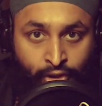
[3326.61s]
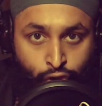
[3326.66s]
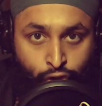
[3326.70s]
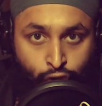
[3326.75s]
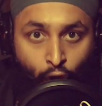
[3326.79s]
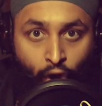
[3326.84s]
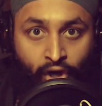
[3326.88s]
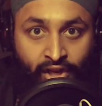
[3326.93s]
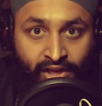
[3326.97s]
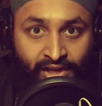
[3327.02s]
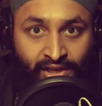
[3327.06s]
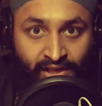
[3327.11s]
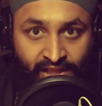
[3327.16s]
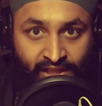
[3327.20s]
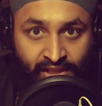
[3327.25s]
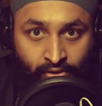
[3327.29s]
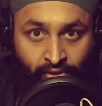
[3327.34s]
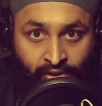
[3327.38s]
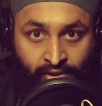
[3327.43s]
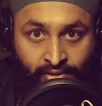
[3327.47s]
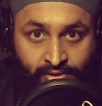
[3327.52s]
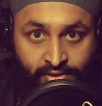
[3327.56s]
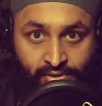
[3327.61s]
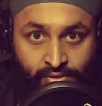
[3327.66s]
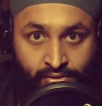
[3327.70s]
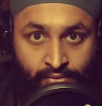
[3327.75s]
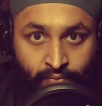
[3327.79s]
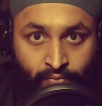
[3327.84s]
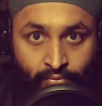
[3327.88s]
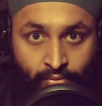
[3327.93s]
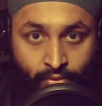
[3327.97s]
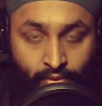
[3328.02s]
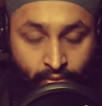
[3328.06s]
targeted killings.
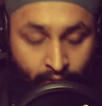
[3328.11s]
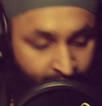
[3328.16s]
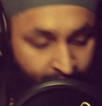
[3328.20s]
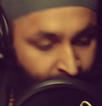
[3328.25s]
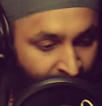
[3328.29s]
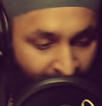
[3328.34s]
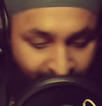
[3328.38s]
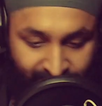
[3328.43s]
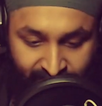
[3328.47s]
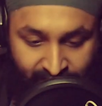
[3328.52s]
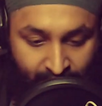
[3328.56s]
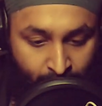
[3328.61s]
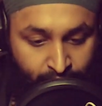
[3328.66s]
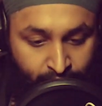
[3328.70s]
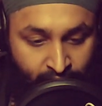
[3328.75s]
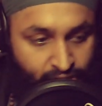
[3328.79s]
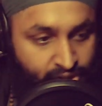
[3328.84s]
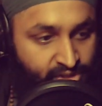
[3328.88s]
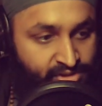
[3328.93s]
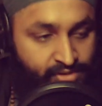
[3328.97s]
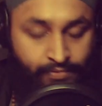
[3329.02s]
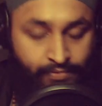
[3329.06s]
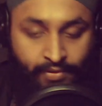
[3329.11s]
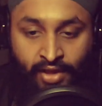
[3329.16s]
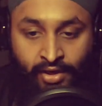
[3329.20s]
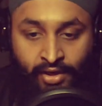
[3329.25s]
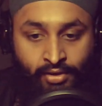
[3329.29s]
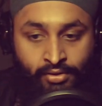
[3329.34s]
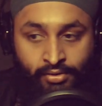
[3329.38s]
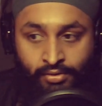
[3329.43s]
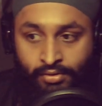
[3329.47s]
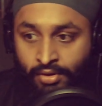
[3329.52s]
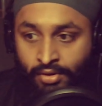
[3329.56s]
Like, that's how they justified
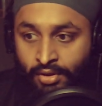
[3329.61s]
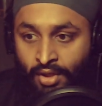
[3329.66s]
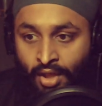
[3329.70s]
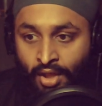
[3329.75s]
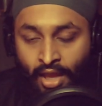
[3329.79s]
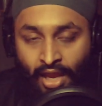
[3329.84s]
it, dude.